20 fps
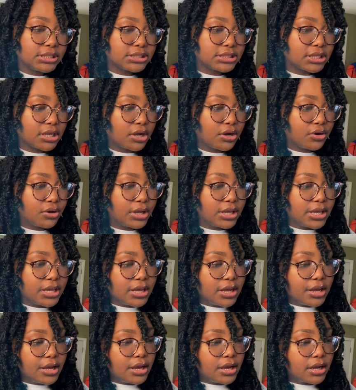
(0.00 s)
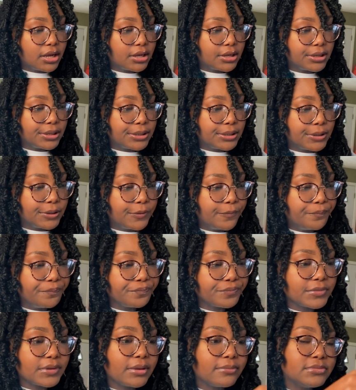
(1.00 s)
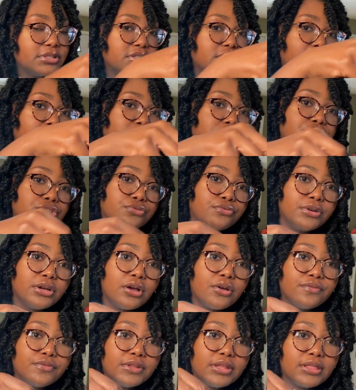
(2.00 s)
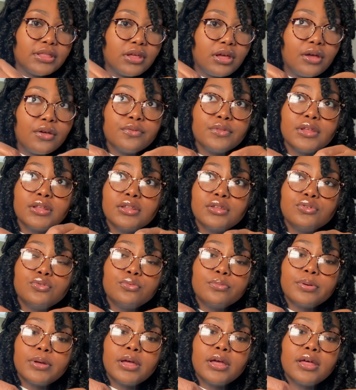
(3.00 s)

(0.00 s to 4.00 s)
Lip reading: So, I'm just gonna show it on the loop.